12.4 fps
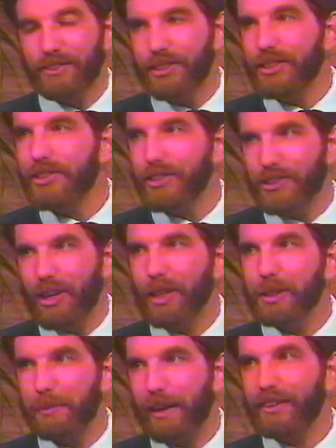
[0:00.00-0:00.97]
Jesus
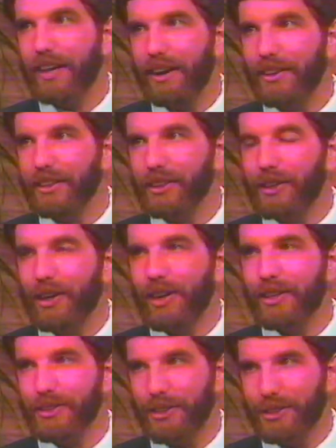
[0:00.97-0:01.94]
talked about counting the
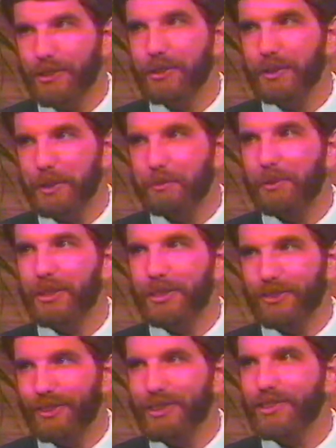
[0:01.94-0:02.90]
cost, and the Jewish boys
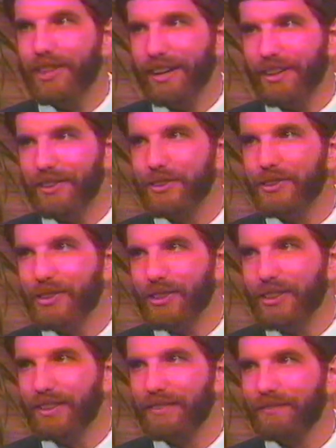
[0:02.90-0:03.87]
of his day
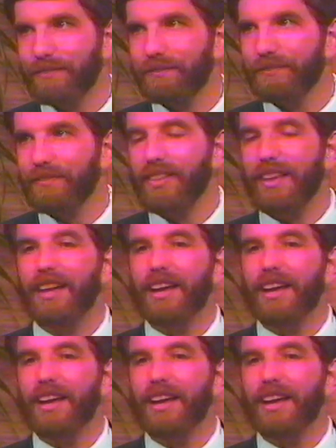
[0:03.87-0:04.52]
understood. Mm.